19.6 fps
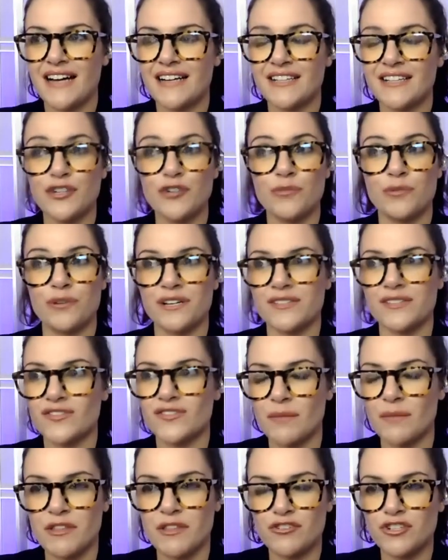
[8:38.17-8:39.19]
hubris.
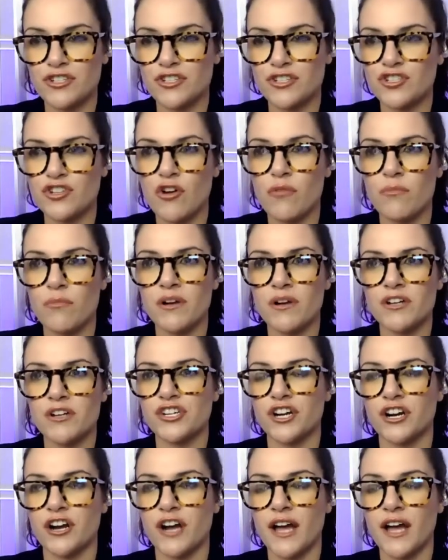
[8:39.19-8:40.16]
I mean, there's just so much here,